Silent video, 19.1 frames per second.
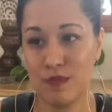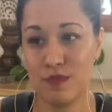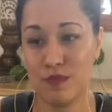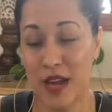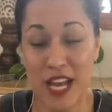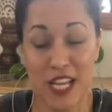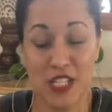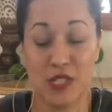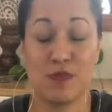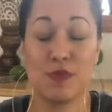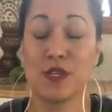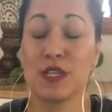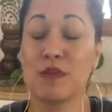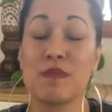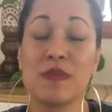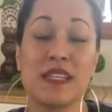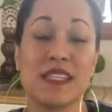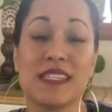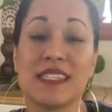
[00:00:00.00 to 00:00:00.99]
Hedgebrook
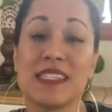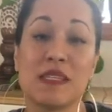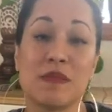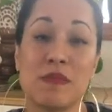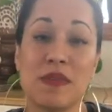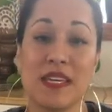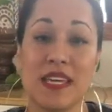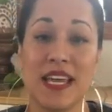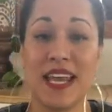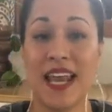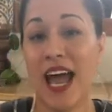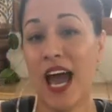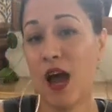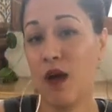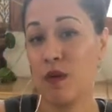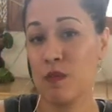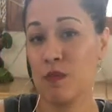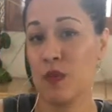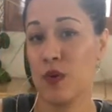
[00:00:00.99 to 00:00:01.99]
means to me and
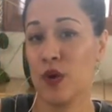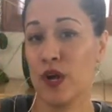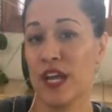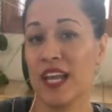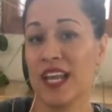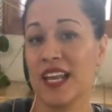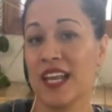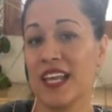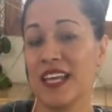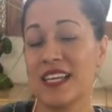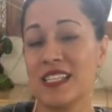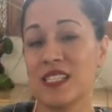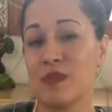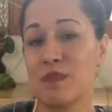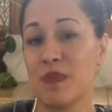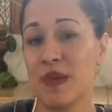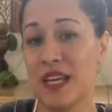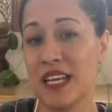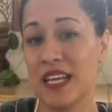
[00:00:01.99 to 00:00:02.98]
how important it has
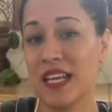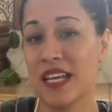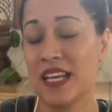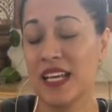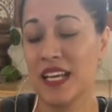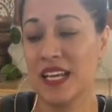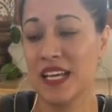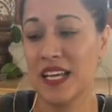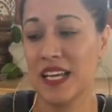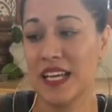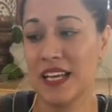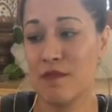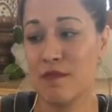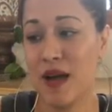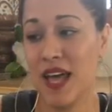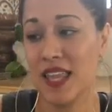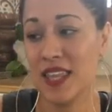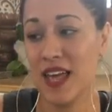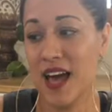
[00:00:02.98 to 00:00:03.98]
been in
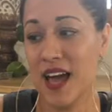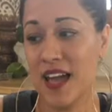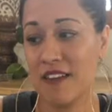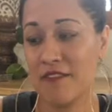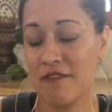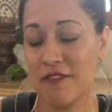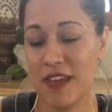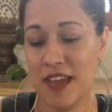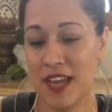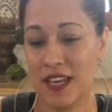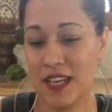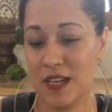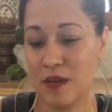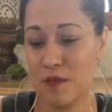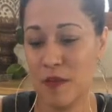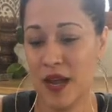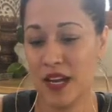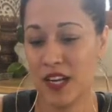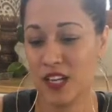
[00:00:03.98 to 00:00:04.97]
my life and in
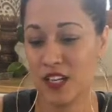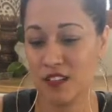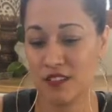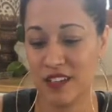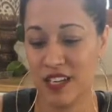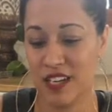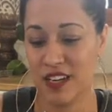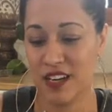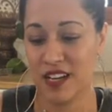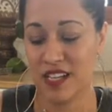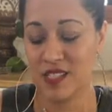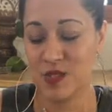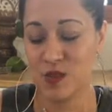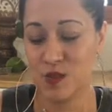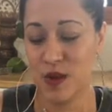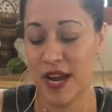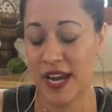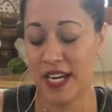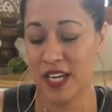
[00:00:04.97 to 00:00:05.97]
my career as a
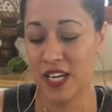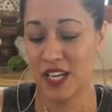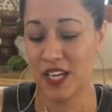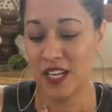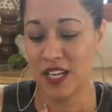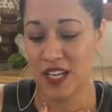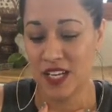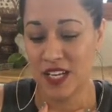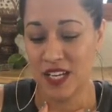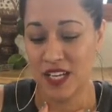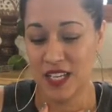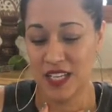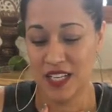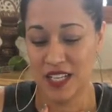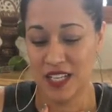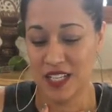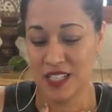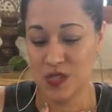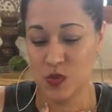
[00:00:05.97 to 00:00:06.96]
writer.
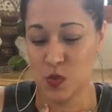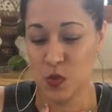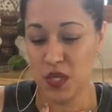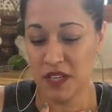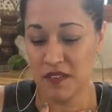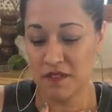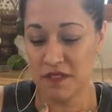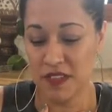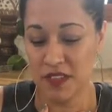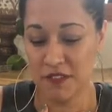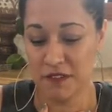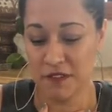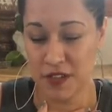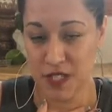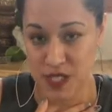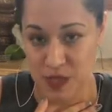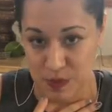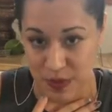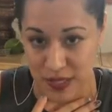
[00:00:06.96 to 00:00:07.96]
It is one of the
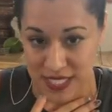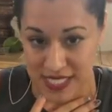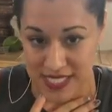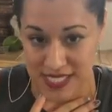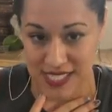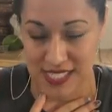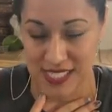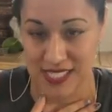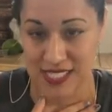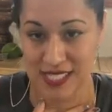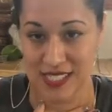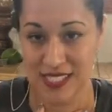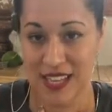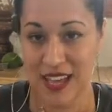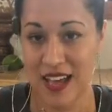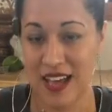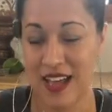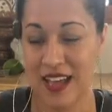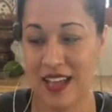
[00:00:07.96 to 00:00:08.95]
first places
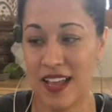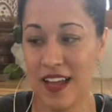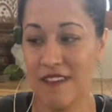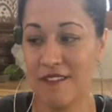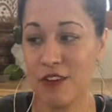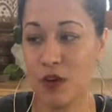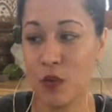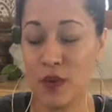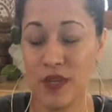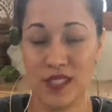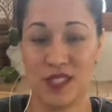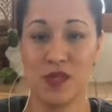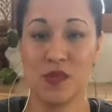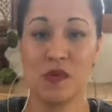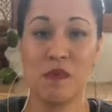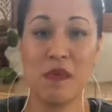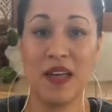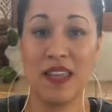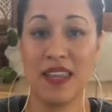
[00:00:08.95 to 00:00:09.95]
I ever went to
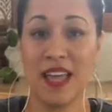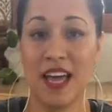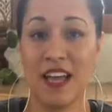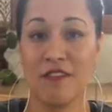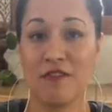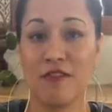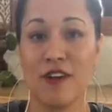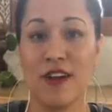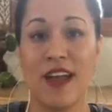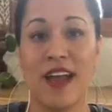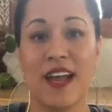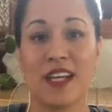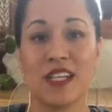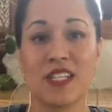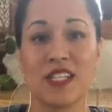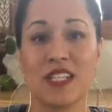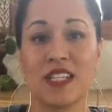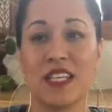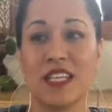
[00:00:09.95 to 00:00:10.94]
in my life where I
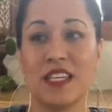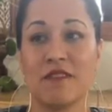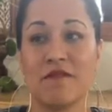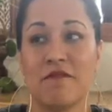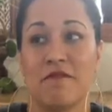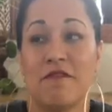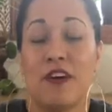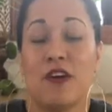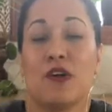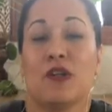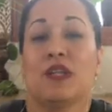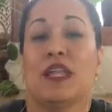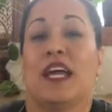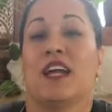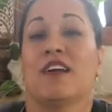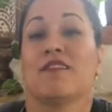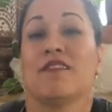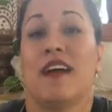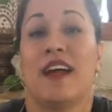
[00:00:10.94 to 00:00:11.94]
actually felt
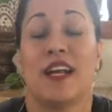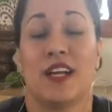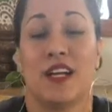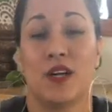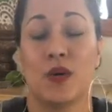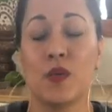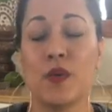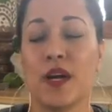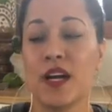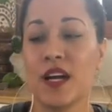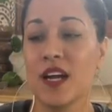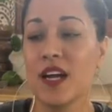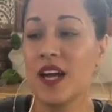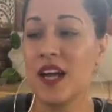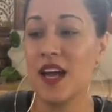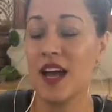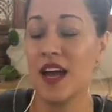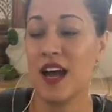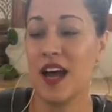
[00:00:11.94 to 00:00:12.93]
like a writer, where
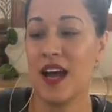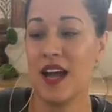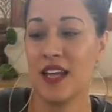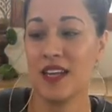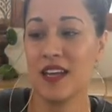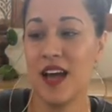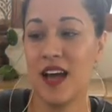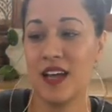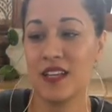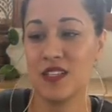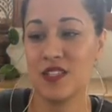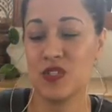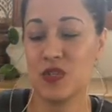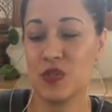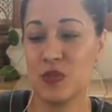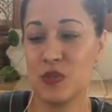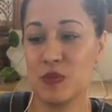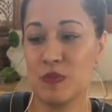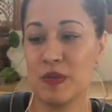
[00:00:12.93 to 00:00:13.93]
I got
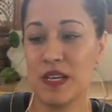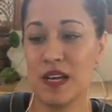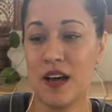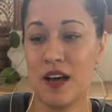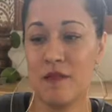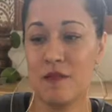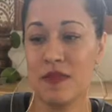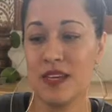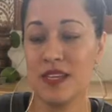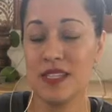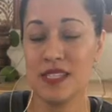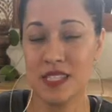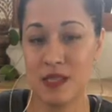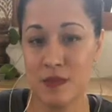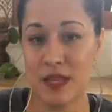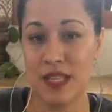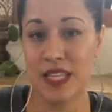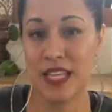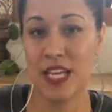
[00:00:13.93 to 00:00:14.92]
to become
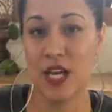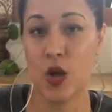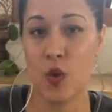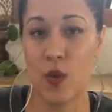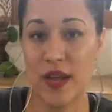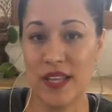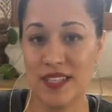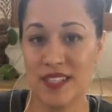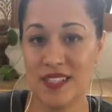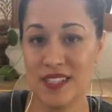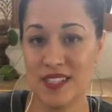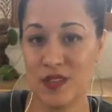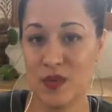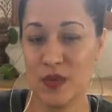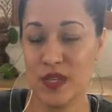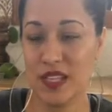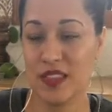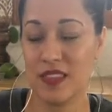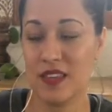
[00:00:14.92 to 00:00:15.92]
intimately acquainted
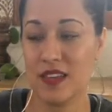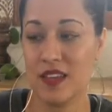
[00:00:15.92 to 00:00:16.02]
with